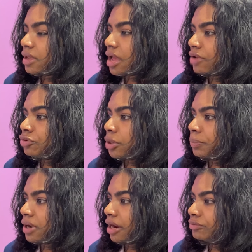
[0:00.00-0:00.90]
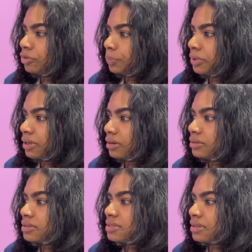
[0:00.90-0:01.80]
Have you applied for PR?
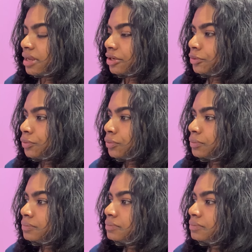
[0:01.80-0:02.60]
Select no.